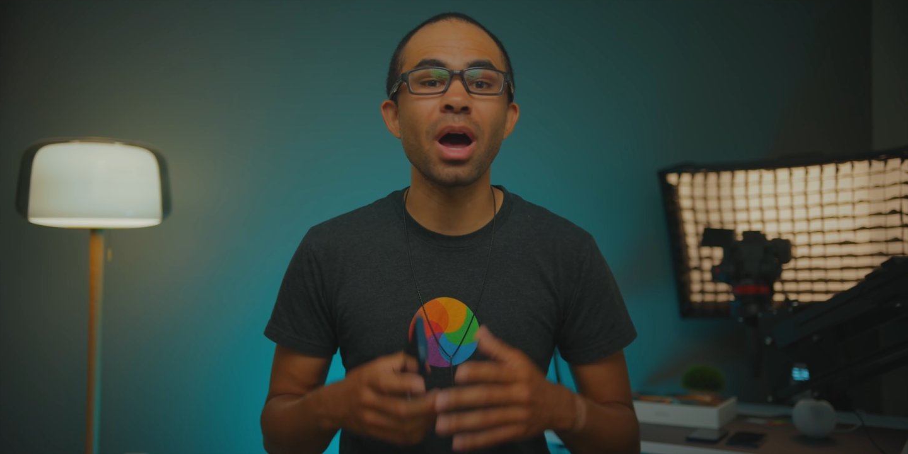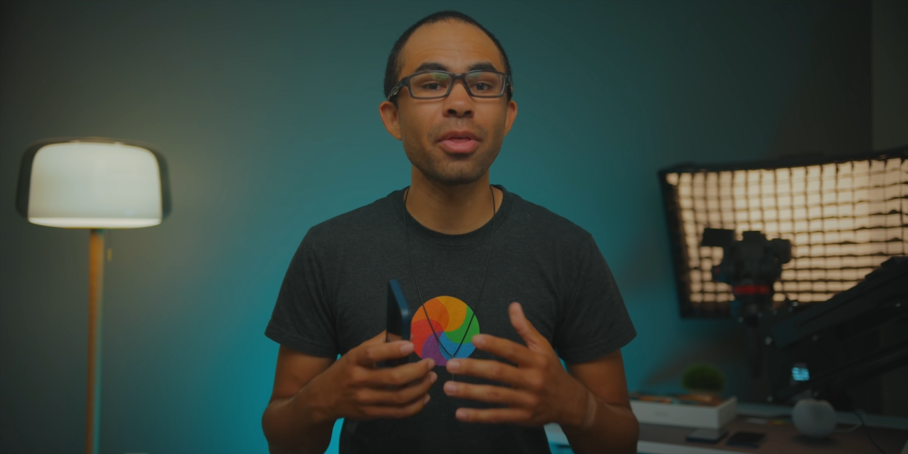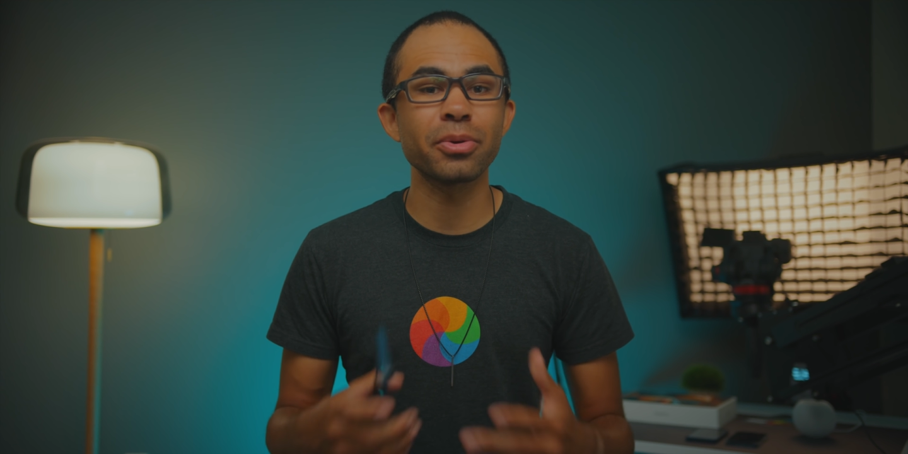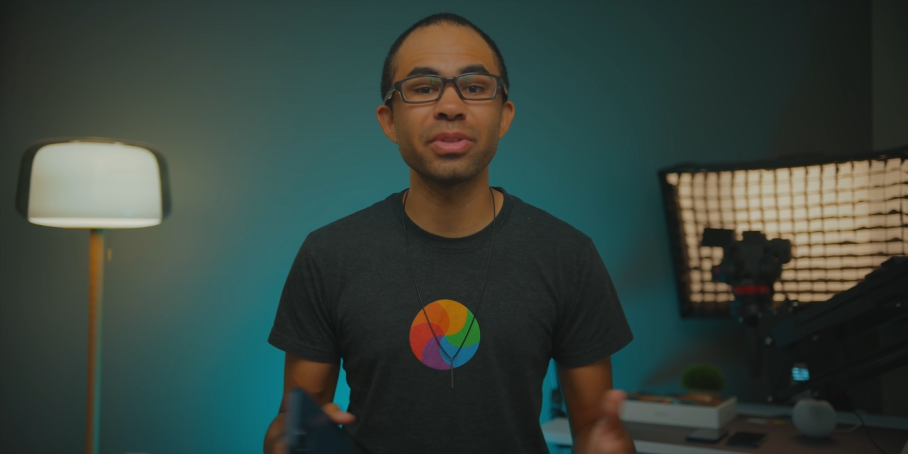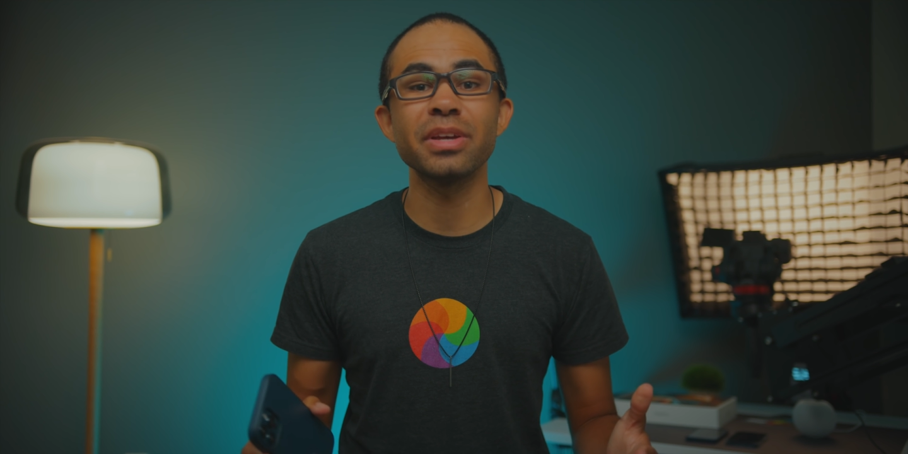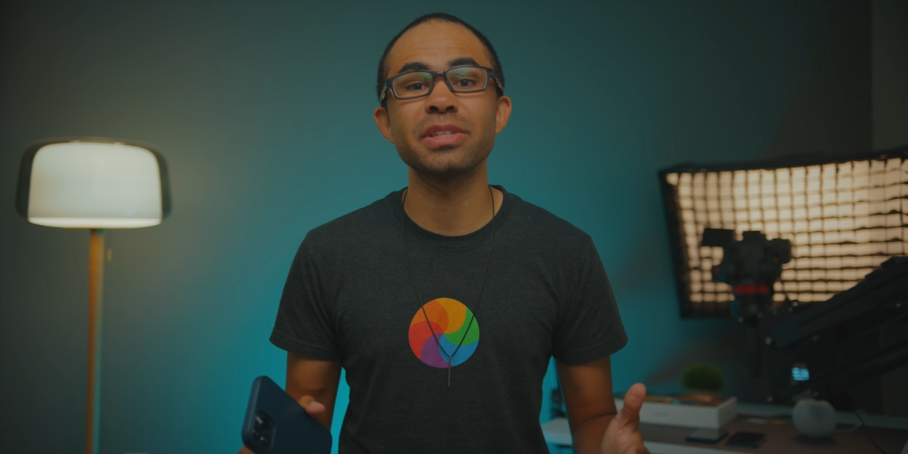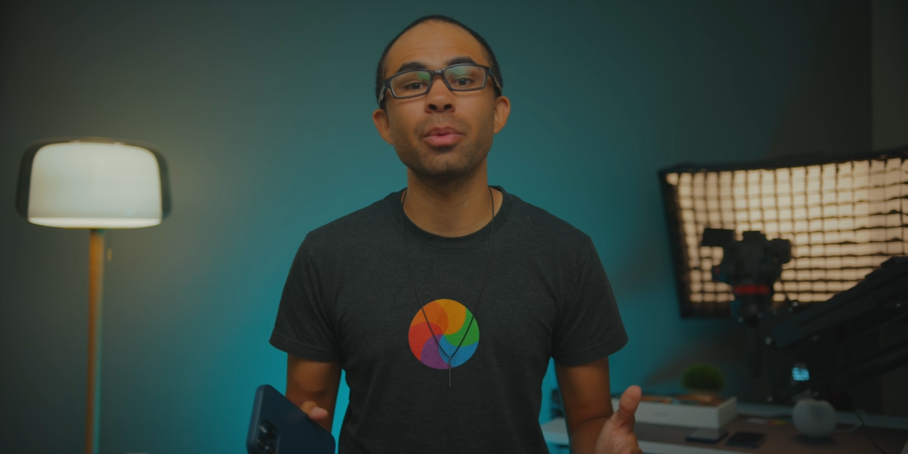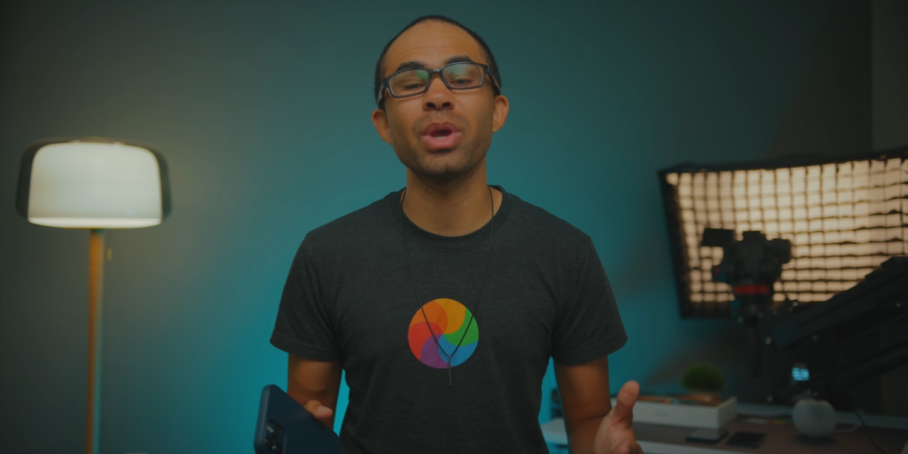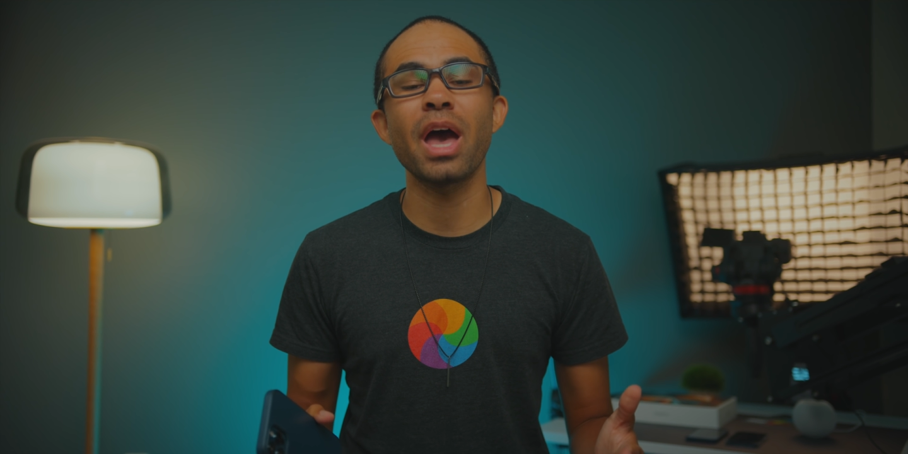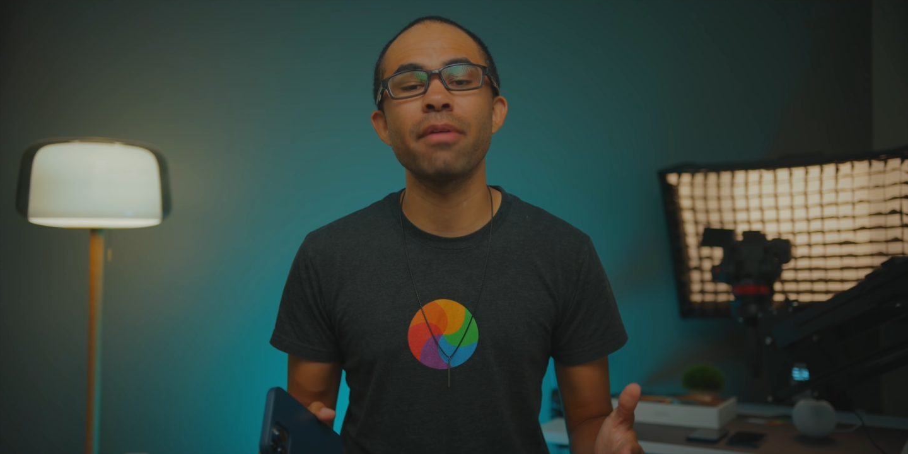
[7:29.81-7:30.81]
other things that
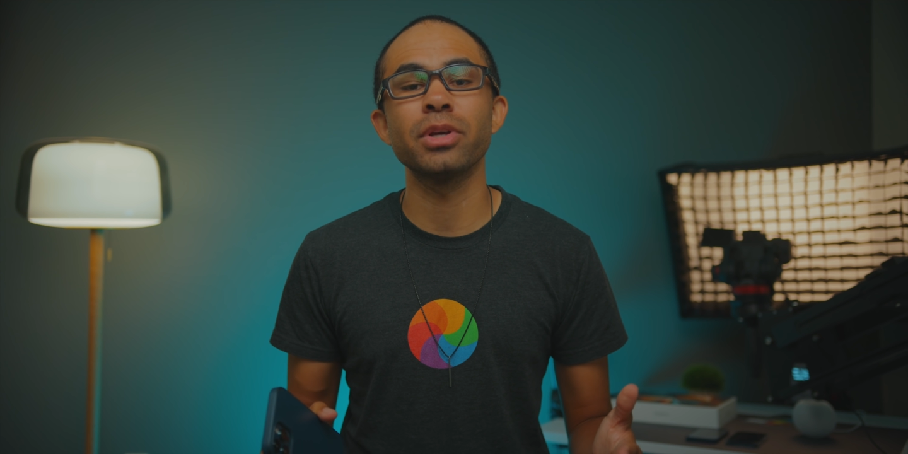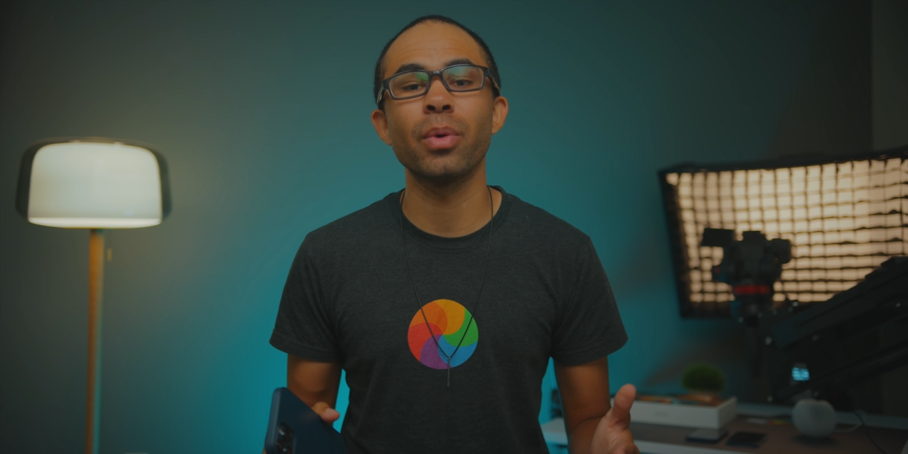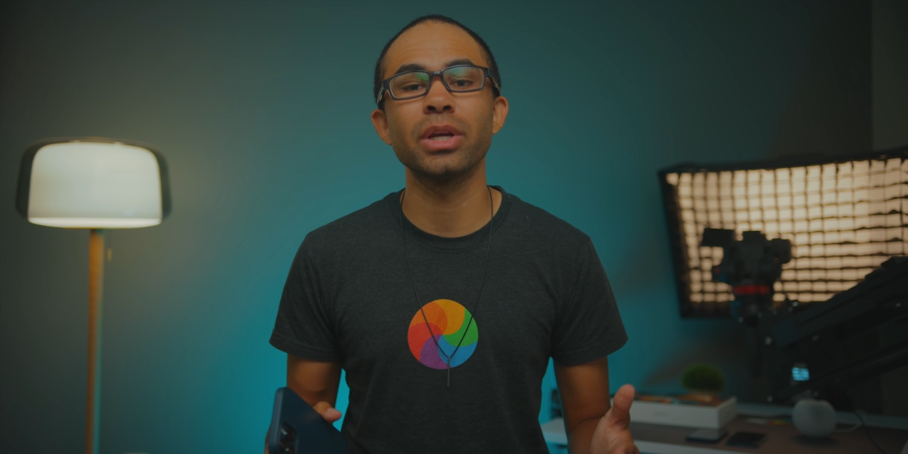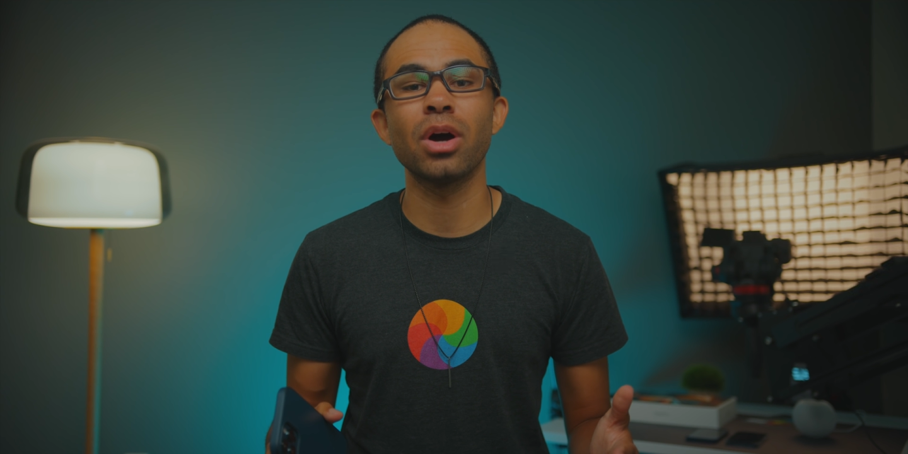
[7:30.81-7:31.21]
we have going